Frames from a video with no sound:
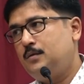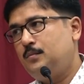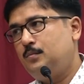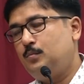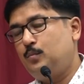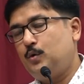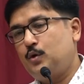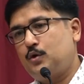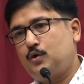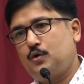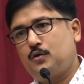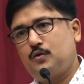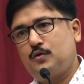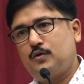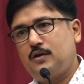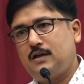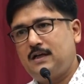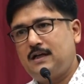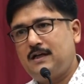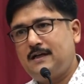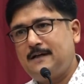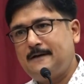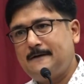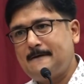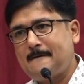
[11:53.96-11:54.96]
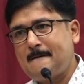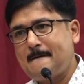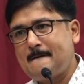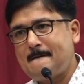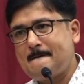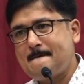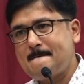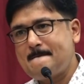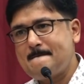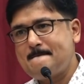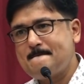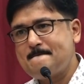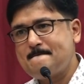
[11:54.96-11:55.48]
Motorola,
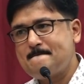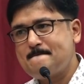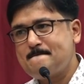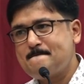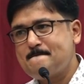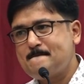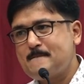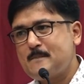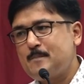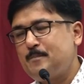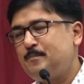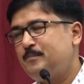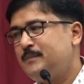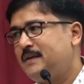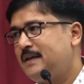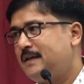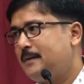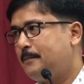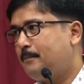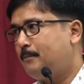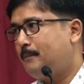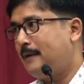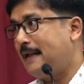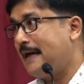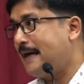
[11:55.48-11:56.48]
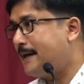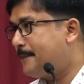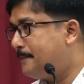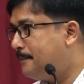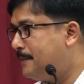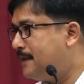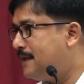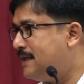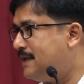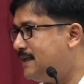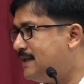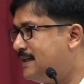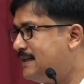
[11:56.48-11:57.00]
yes,
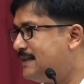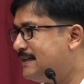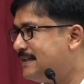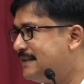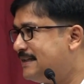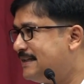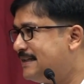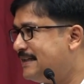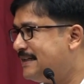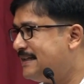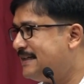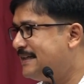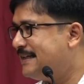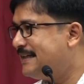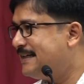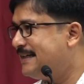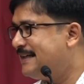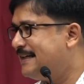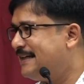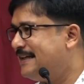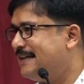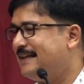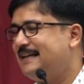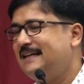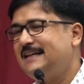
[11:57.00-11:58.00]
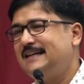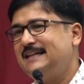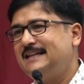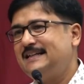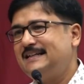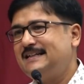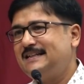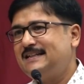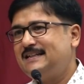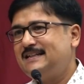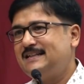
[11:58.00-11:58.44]
BlackBerry, yes,